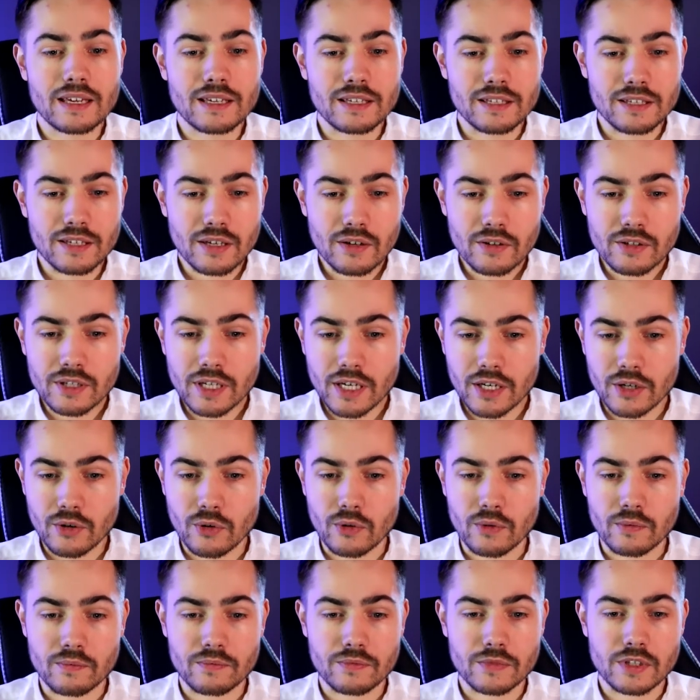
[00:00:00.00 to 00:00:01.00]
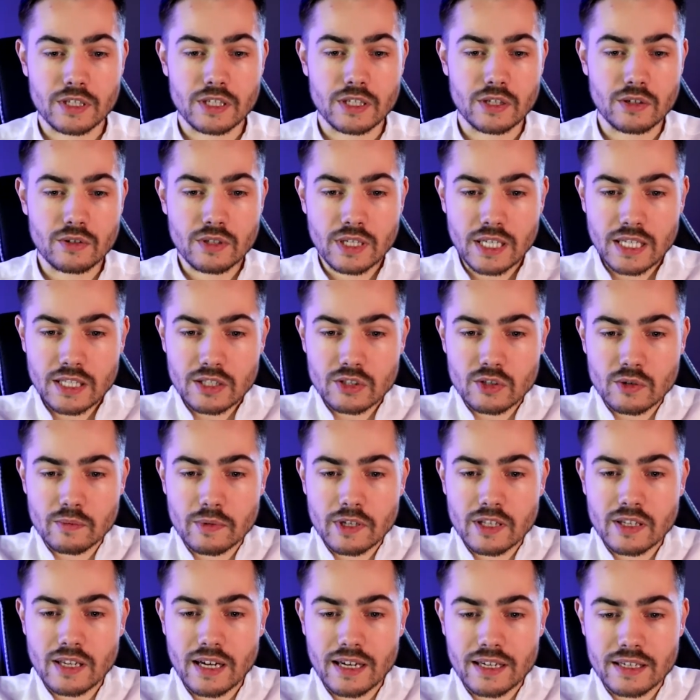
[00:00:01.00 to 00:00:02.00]
You know, you need to
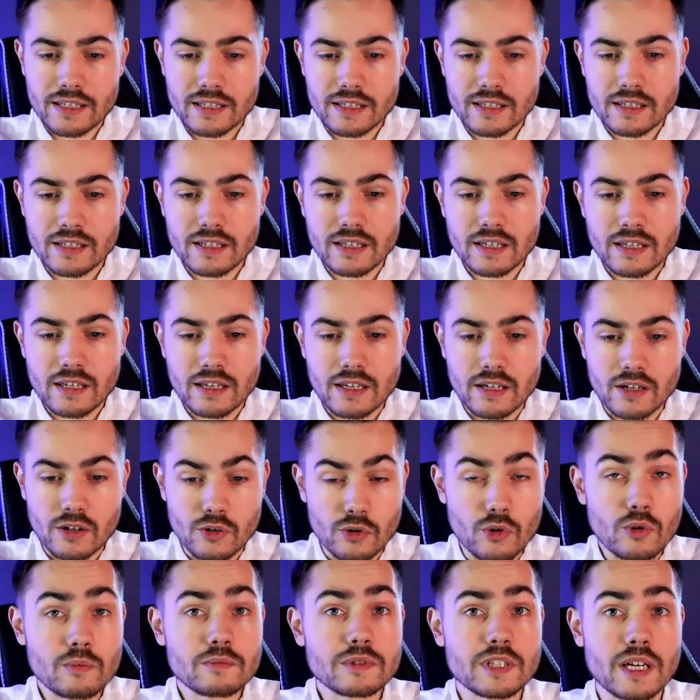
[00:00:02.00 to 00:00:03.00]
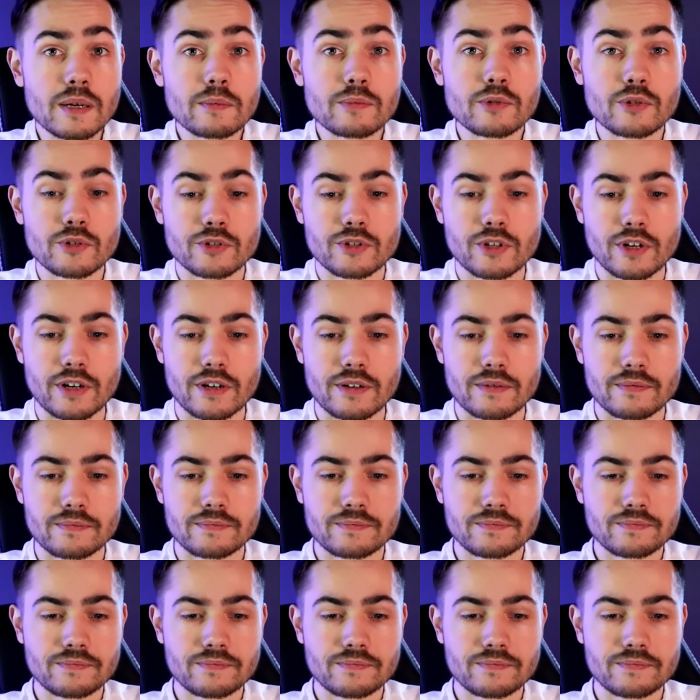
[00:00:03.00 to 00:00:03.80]
be like room temperature.